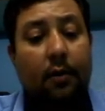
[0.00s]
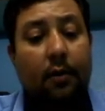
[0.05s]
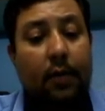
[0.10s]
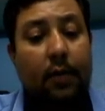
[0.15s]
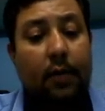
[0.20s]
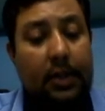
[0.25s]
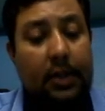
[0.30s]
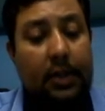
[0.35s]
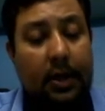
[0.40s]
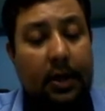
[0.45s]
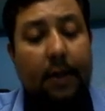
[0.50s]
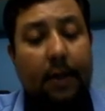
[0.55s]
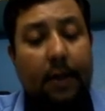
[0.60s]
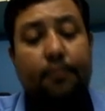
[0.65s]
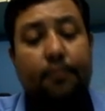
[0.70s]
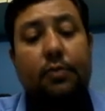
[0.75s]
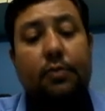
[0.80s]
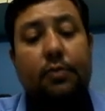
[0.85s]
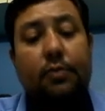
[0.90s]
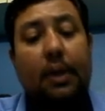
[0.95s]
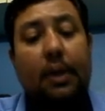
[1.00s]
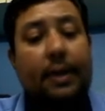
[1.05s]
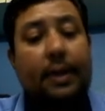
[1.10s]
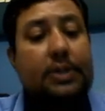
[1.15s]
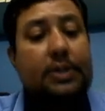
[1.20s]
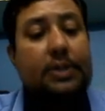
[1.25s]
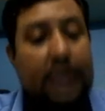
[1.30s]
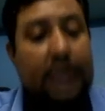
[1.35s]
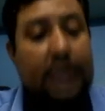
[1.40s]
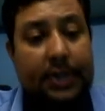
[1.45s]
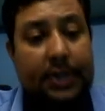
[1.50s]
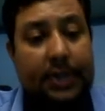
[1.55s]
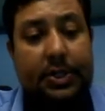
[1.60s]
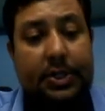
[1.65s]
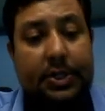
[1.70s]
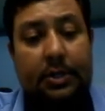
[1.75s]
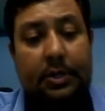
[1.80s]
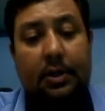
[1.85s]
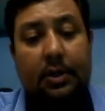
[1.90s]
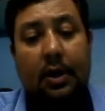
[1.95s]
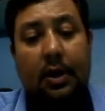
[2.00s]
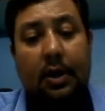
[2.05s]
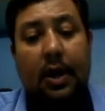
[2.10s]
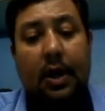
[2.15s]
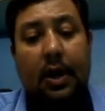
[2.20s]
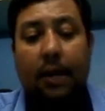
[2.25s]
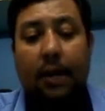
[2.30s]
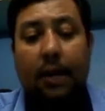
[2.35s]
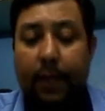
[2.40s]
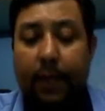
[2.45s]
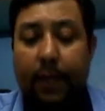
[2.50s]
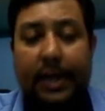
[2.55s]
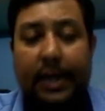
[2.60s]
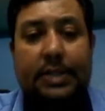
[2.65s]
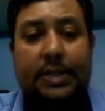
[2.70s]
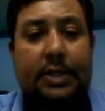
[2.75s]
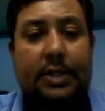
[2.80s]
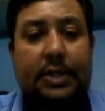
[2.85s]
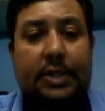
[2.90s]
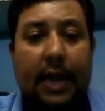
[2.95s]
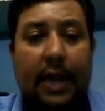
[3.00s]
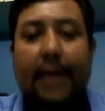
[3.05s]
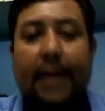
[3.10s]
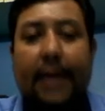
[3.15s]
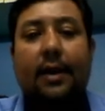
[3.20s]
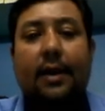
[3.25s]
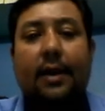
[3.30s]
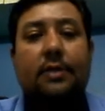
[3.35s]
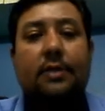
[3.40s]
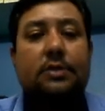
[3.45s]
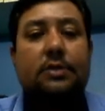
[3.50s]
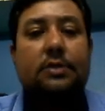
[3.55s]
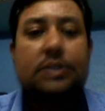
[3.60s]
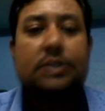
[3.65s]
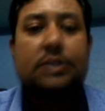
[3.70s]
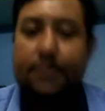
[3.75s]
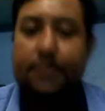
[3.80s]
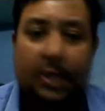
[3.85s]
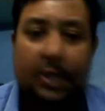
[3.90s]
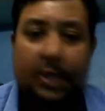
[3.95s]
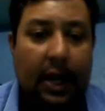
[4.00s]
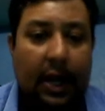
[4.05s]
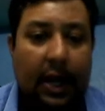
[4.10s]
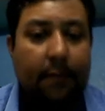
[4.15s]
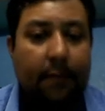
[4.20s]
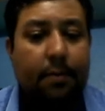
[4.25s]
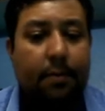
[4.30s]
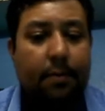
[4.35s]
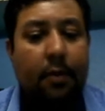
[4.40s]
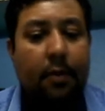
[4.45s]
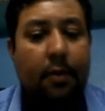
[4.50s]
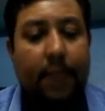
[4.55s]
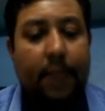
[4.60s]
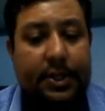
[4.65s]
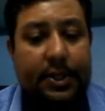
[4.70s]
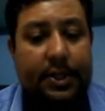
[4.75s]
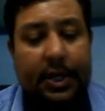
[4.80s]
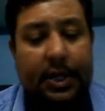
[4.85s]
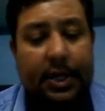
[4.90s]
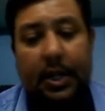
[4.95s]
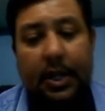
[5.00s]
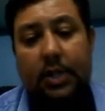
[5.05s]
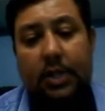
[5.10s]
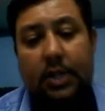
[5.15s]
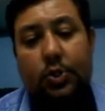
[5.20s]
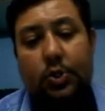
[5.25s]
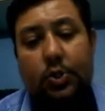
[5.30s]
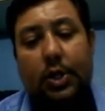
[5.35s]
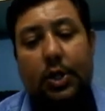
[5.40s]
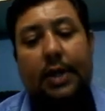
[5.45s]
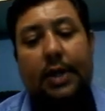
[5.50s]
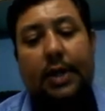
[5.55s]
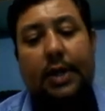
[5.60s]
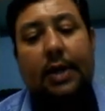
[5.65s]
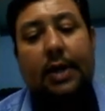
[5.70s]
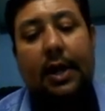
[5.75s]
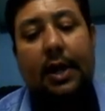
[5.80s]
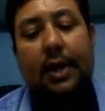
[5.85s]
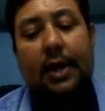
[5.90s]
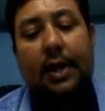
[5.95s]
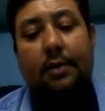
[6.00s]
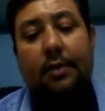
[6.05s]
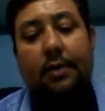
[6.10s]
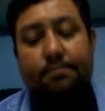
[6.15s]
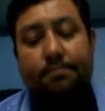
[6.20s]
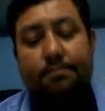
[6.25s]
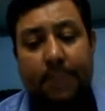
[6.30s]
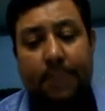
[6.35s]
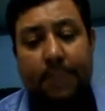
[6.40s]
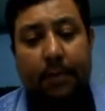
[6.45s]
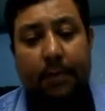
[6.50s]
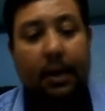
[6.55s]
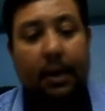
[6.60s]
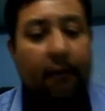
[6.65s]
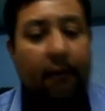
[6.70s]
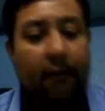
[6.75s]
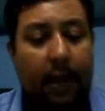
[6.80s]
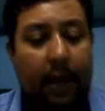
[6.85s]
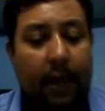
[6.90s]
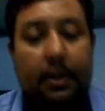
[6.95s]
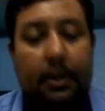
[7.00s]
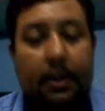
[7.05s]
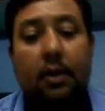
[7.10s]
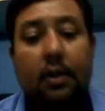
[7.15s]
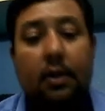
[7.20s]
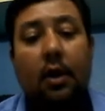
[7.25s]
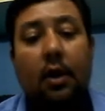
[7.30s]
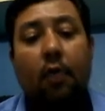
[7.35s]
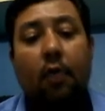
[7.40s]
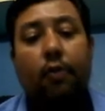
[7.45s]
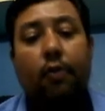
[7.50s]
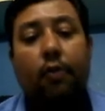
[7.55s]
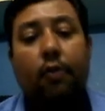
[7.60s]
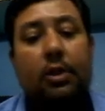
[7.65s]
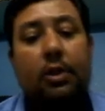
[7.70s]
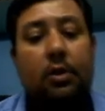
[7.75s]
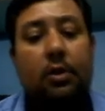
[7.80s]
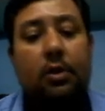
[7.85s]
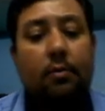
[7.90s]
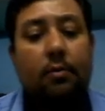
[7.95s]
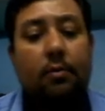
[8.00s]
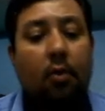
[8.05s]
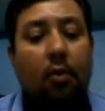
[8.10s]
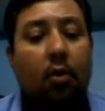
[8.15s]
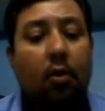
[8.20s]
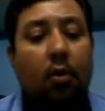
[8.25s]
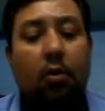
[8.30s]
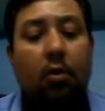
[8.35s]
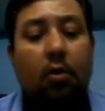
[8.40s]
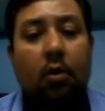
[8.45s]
the comment section, and please like and subscribe my channel so that I can be available with more